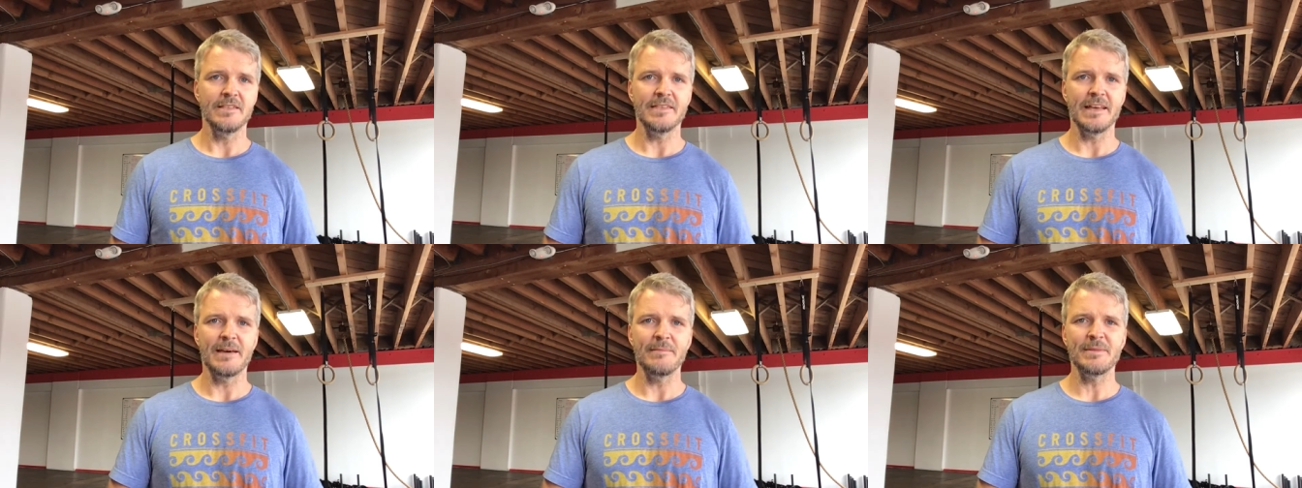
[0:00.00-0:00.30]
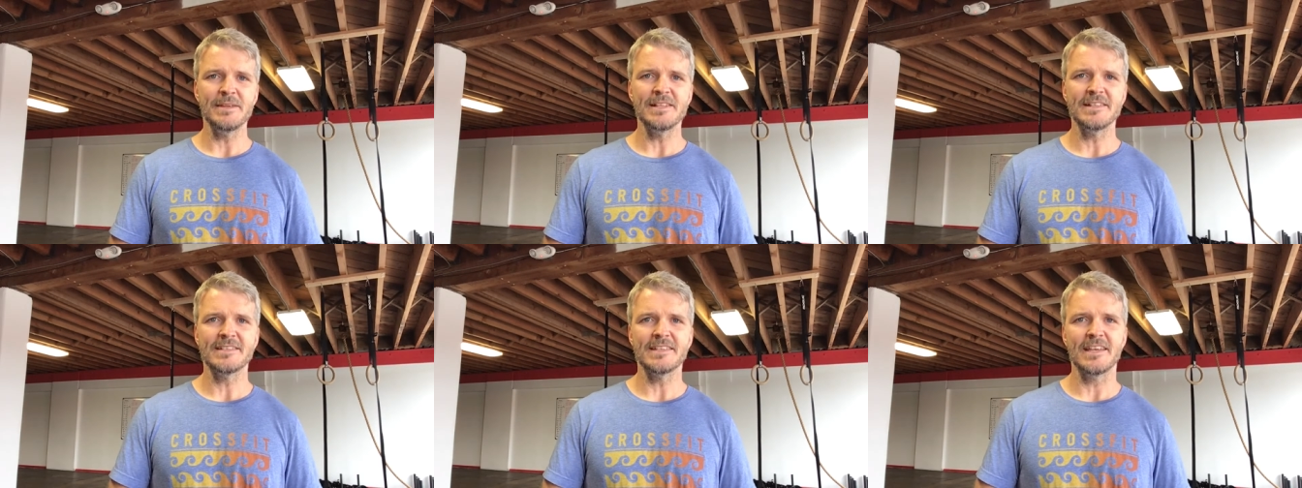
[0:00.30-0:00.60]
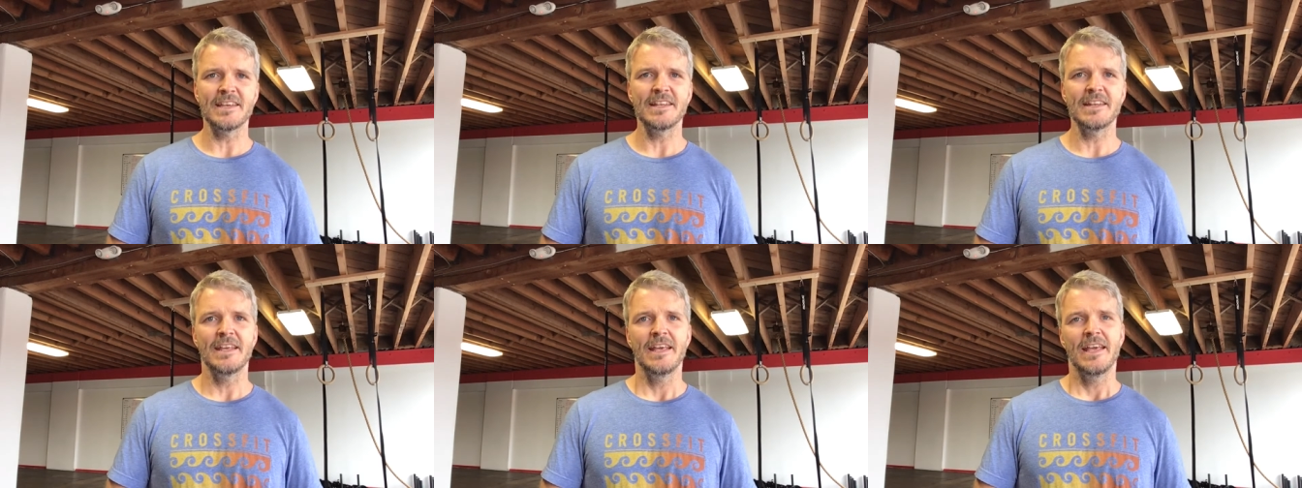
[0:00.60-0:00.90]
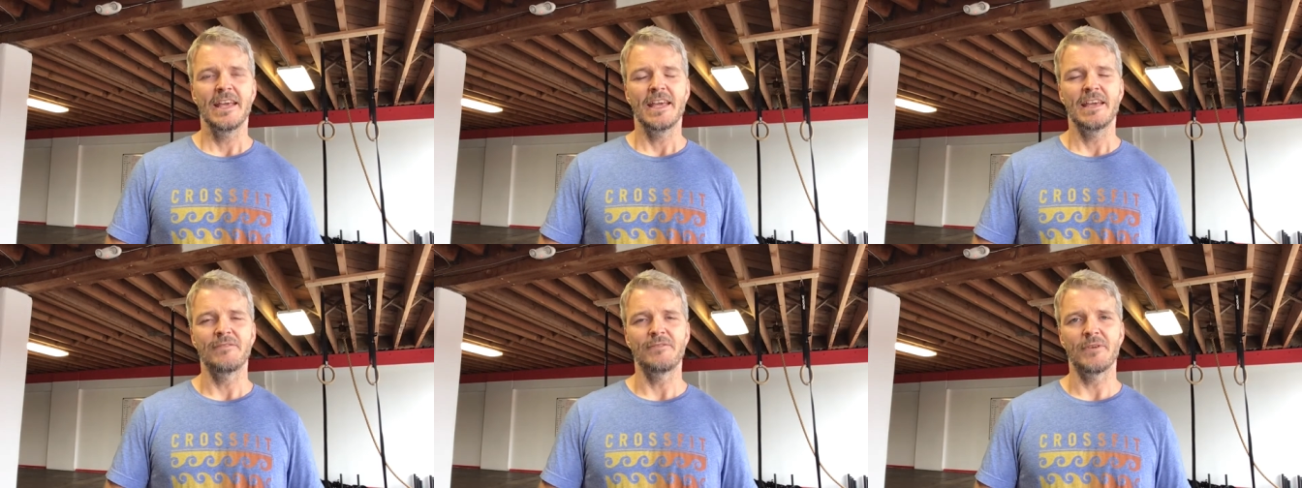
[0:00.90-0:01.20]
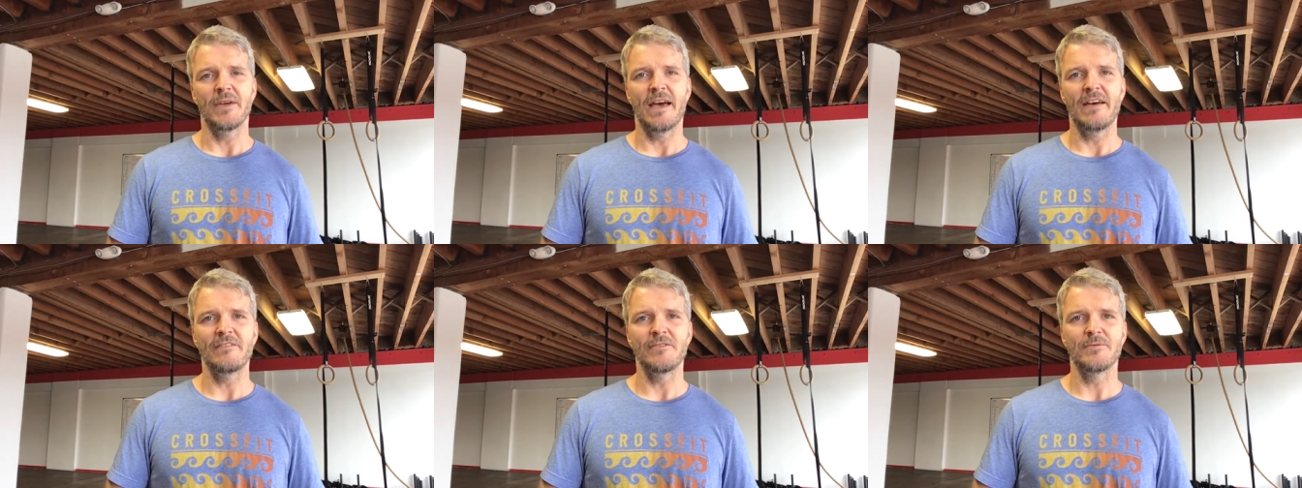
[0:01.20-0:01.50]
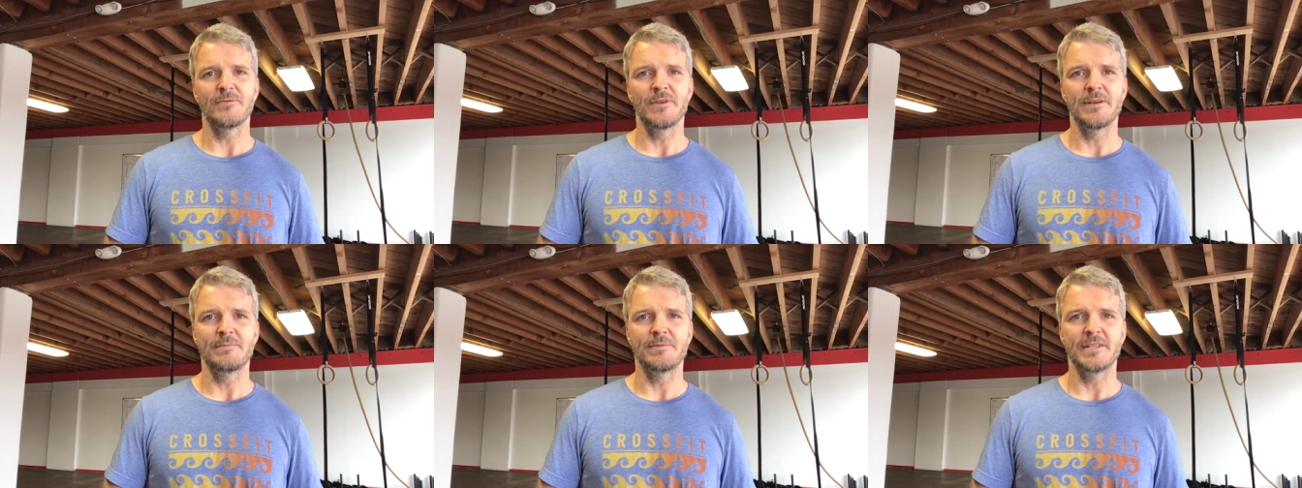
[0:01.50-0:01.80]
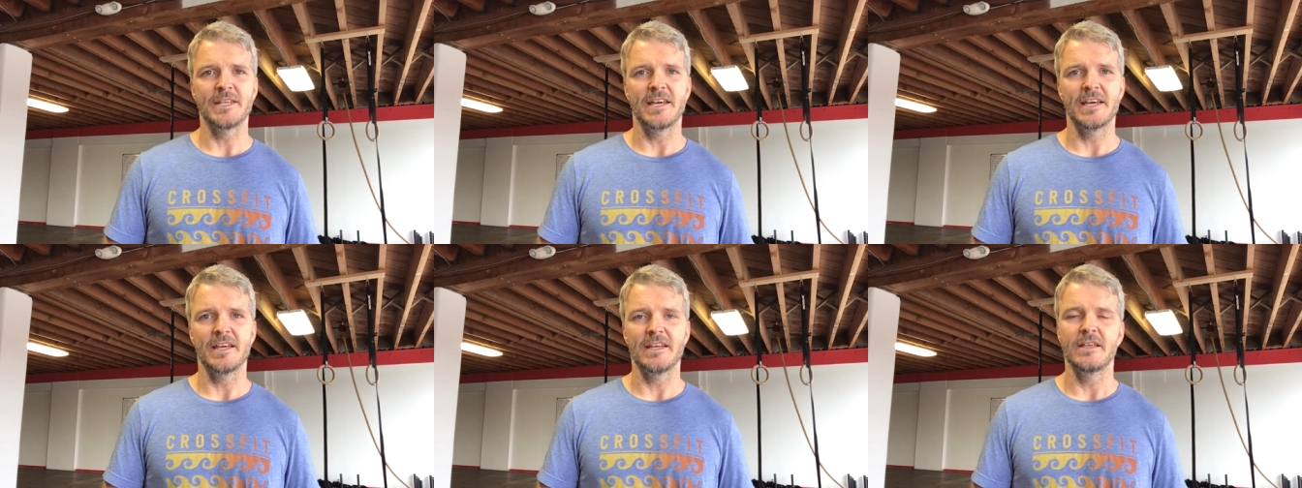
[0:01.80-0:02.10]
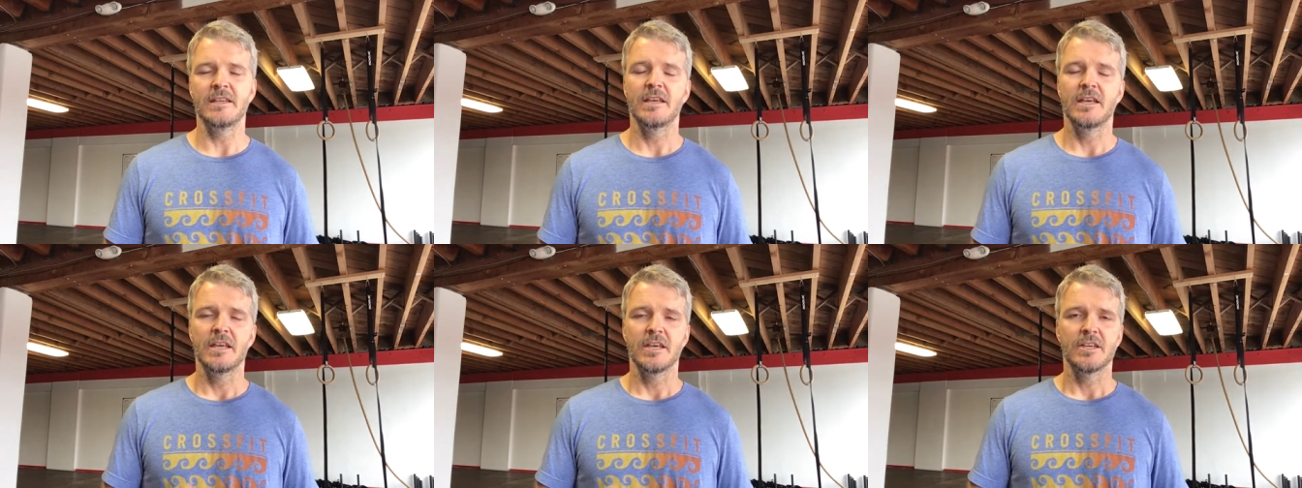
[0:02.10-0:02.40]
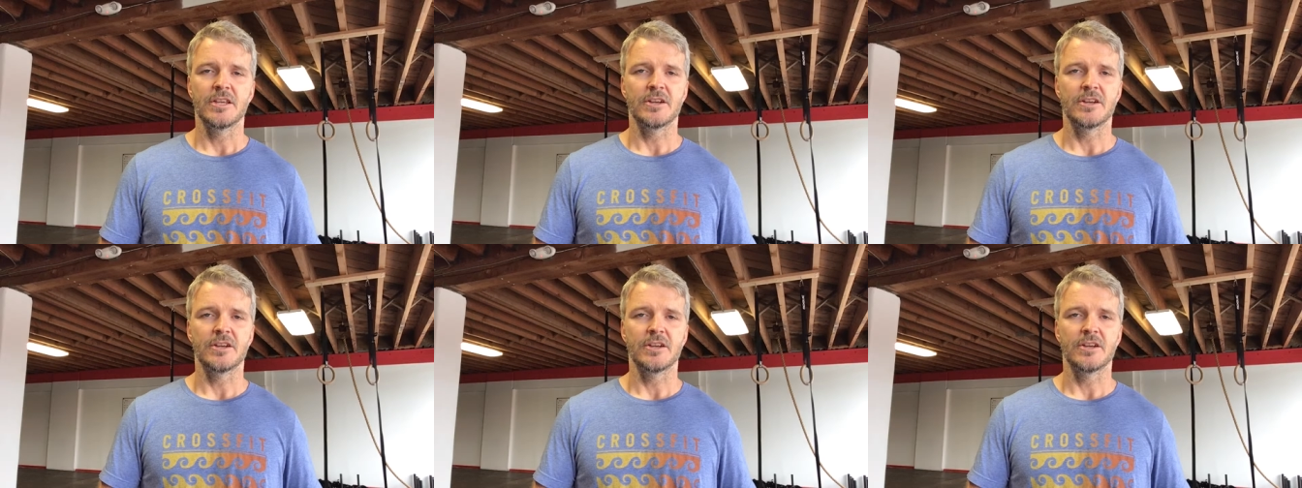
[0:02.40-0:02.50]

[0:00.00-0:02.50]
That being said, if you haven't ripped yet,